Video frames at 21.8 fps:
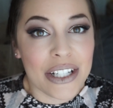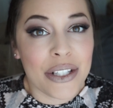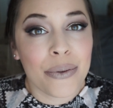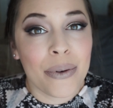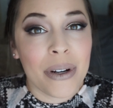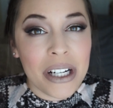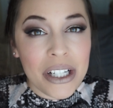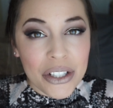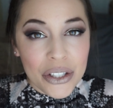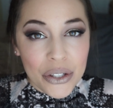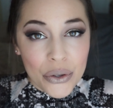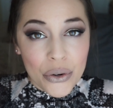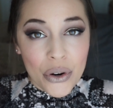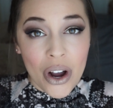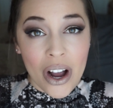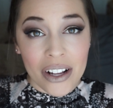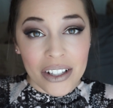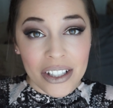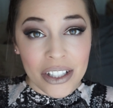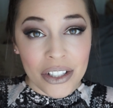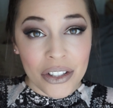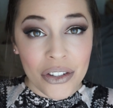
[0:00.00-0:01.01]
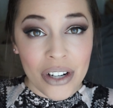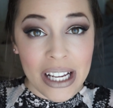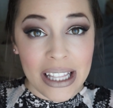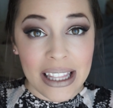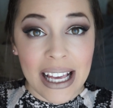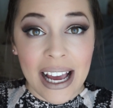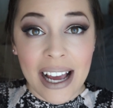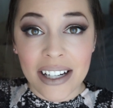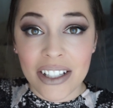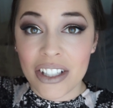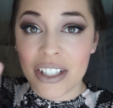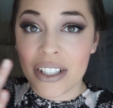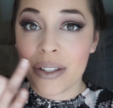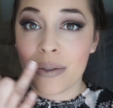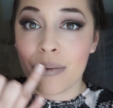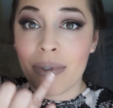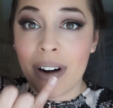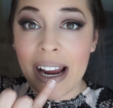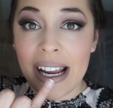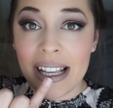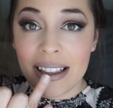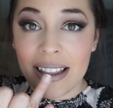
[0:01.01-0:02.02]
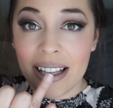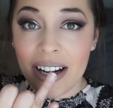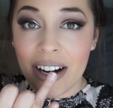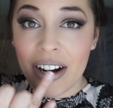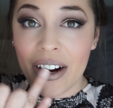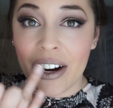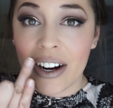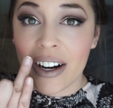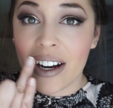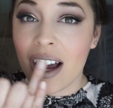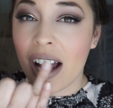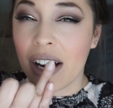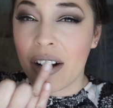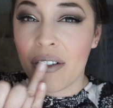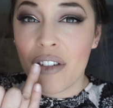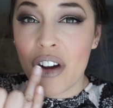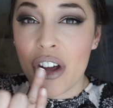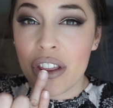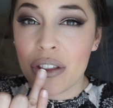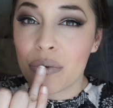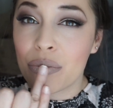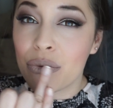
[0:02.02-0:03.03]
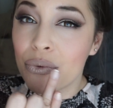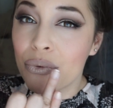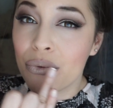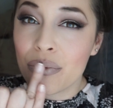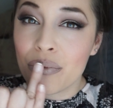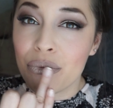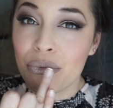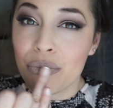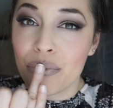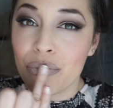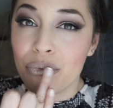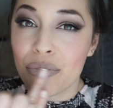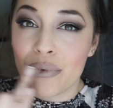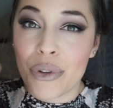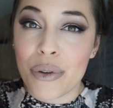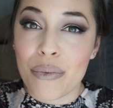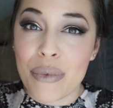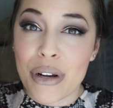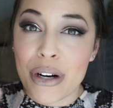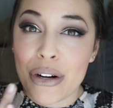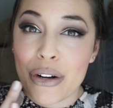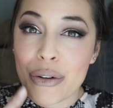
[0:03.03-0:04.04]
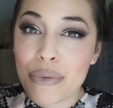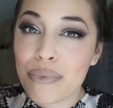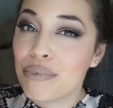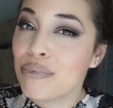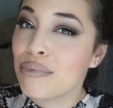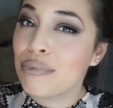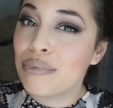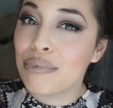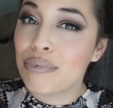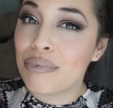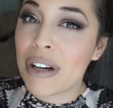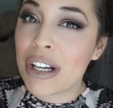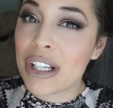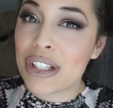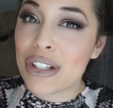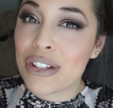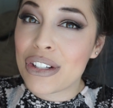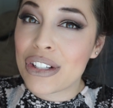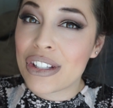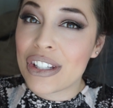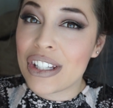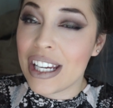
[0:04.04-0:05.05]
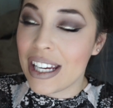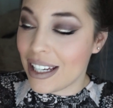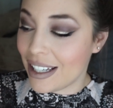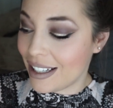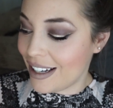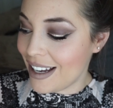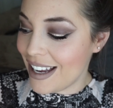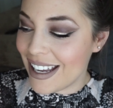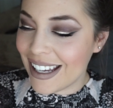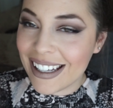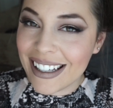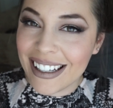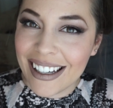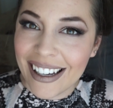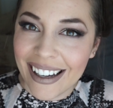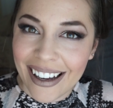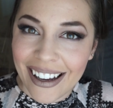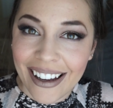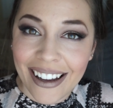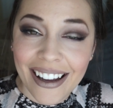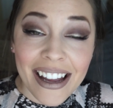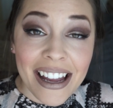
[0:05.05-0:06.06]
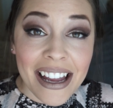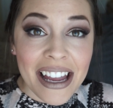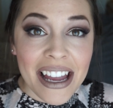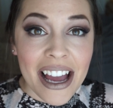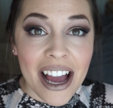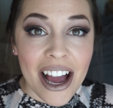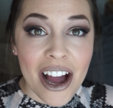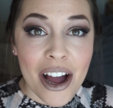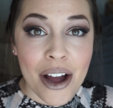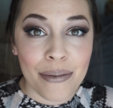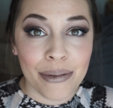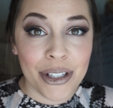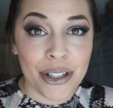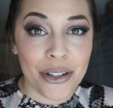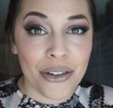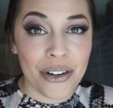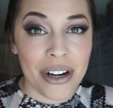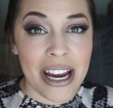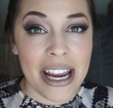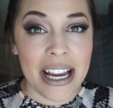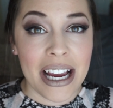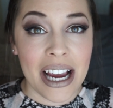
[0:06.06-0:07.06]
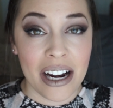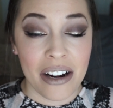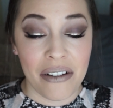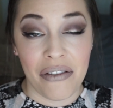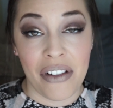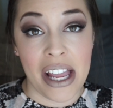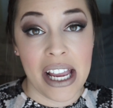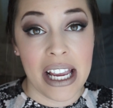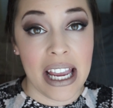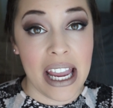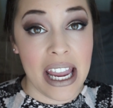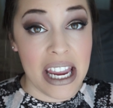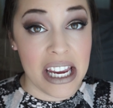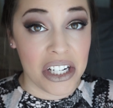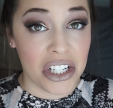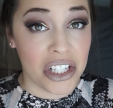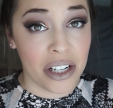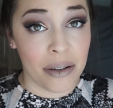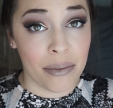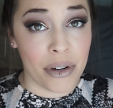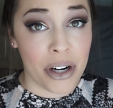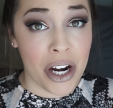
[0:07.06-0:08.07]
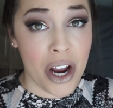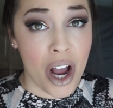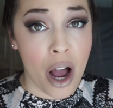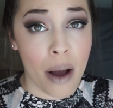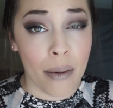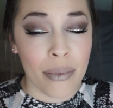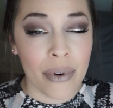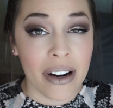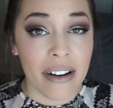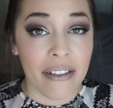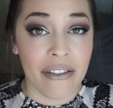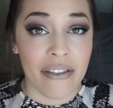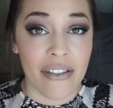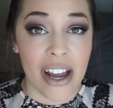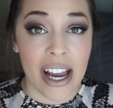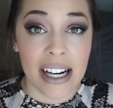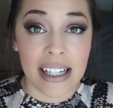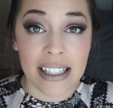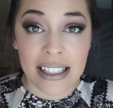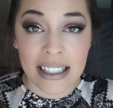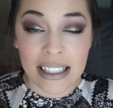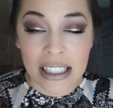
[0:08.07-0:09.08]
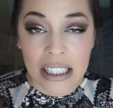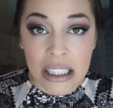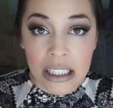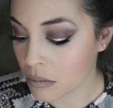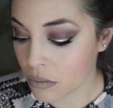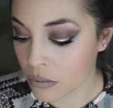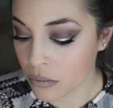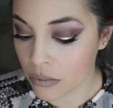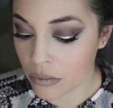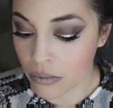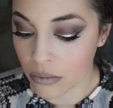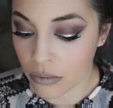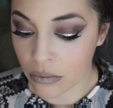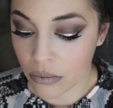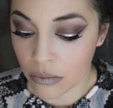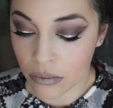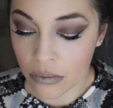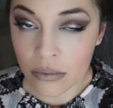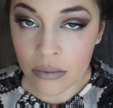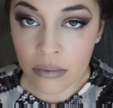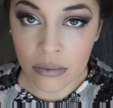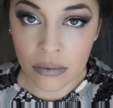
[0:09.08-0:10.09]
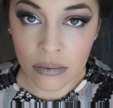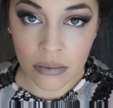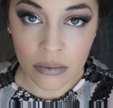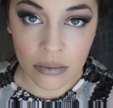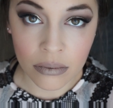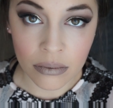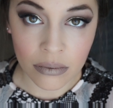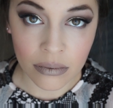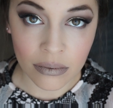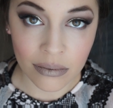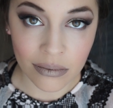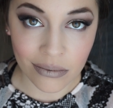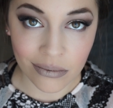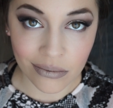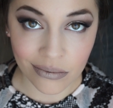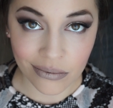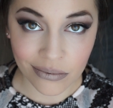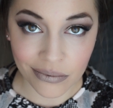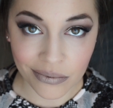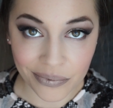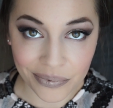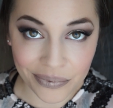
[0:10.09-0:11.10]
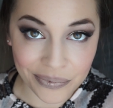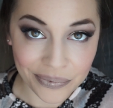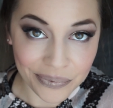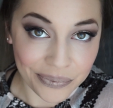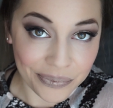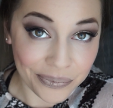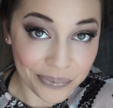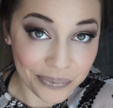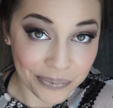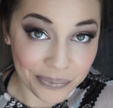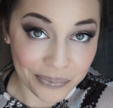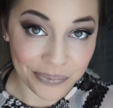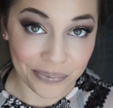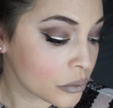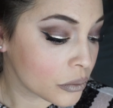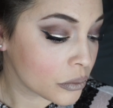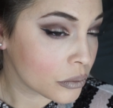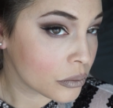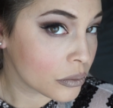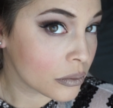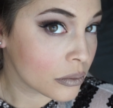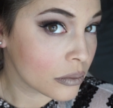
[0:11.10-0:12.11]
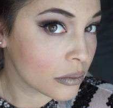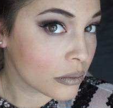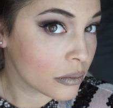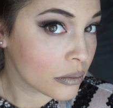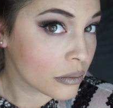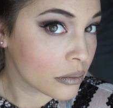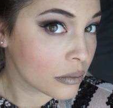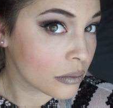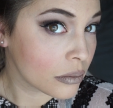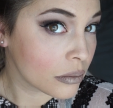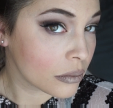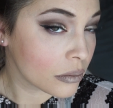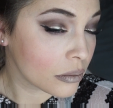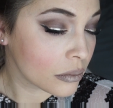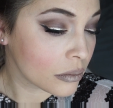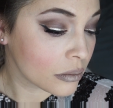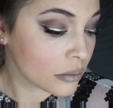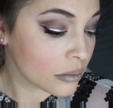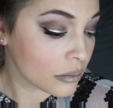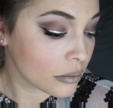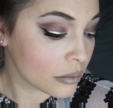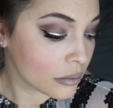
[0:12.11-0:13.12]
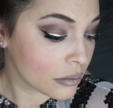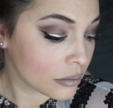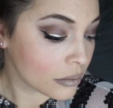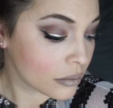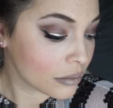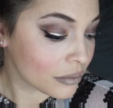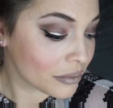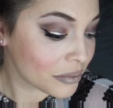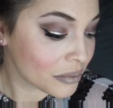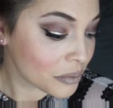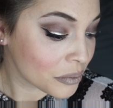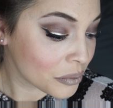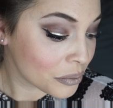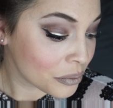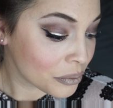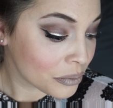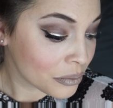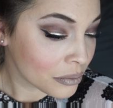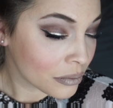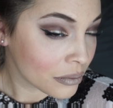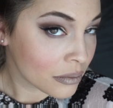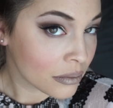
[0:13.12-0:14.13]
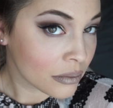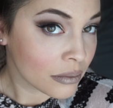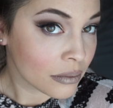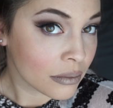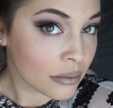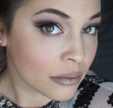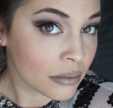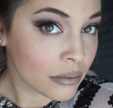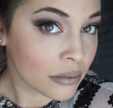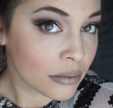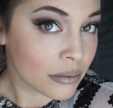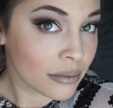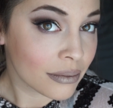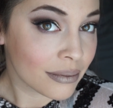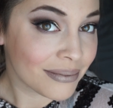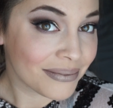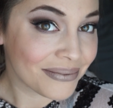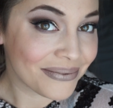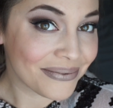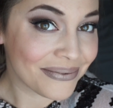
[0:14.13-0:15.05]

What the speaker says: just wanted to concentrate that just right there, kind of on the middle, as you can see, to create kind of like a shimmery ombre effect. So that is it. That is it. That is it. That is, I feel